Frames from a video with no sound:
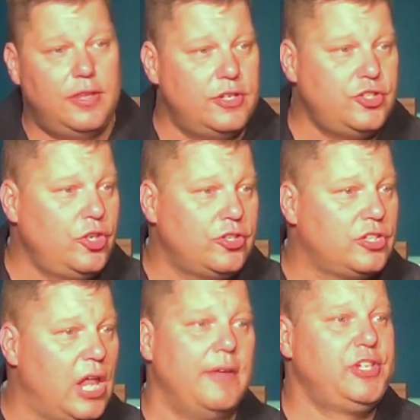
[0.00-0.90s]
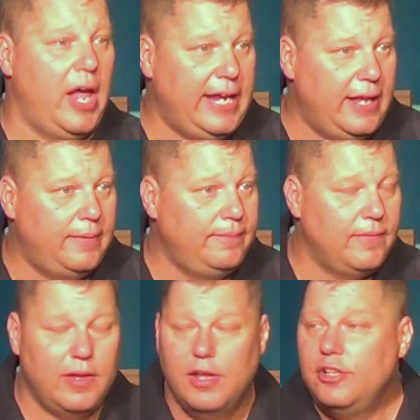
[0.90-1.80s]
This church loves on
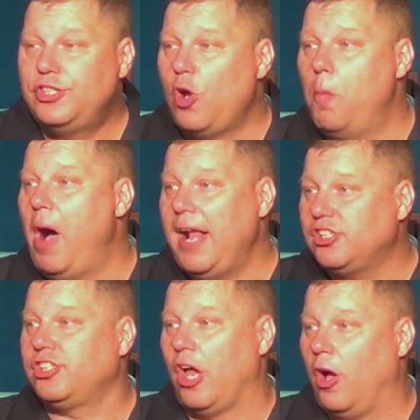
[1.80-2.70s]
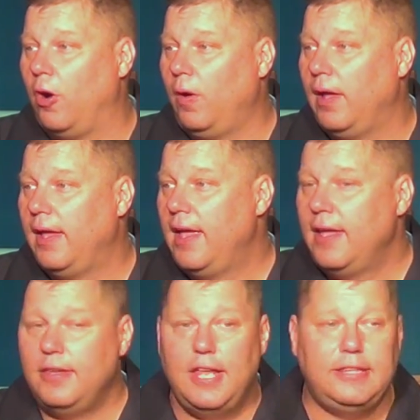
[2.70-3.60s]
him, so much so
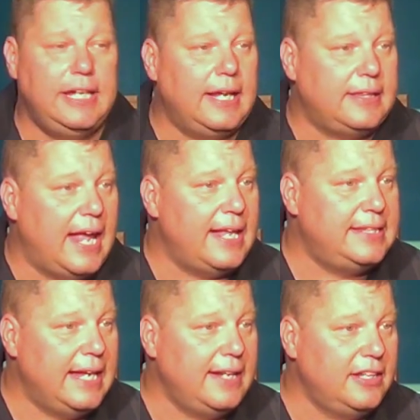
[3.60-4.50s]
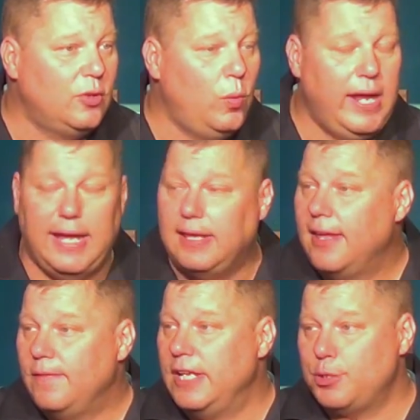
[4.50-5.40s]
that the, at the end of the
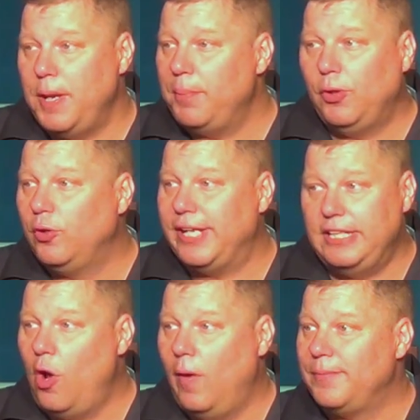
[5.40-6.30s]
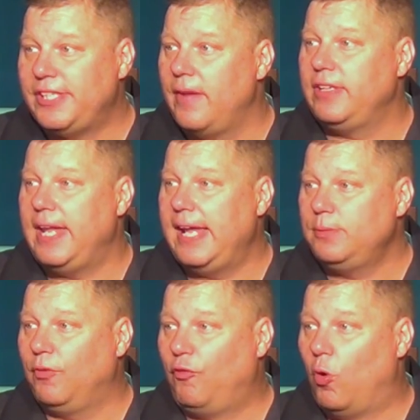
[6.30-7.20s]
week, these people who didn't know him seven
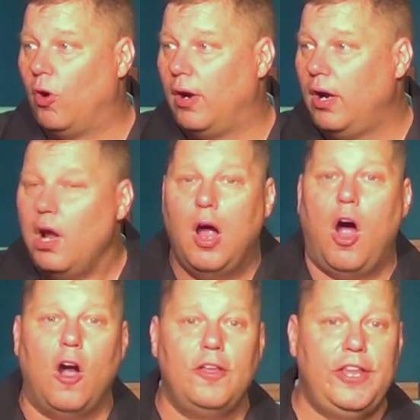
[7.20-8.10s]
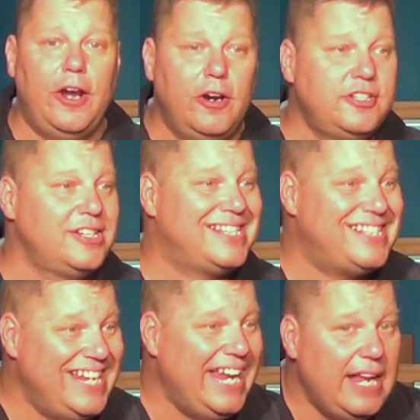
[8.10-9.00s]
days before are there to
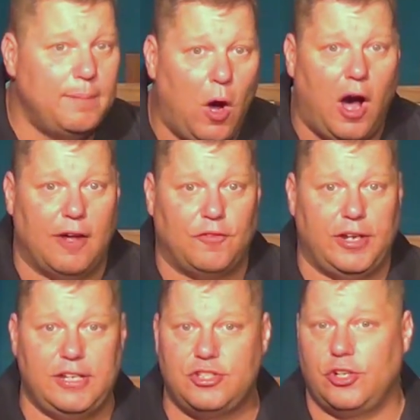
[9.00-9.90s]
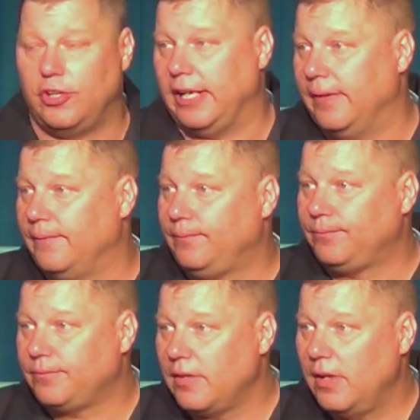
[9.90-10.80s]
see him off on his journey.
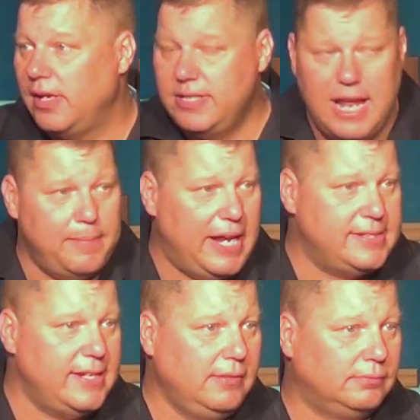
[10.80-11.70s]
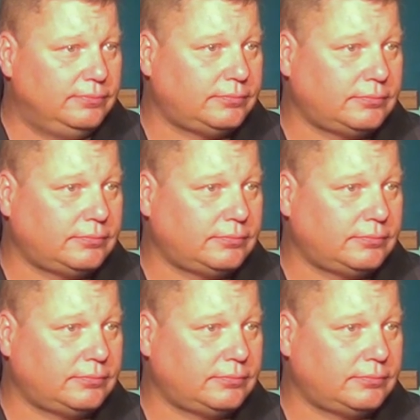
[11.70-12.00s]
Isn't that amazing?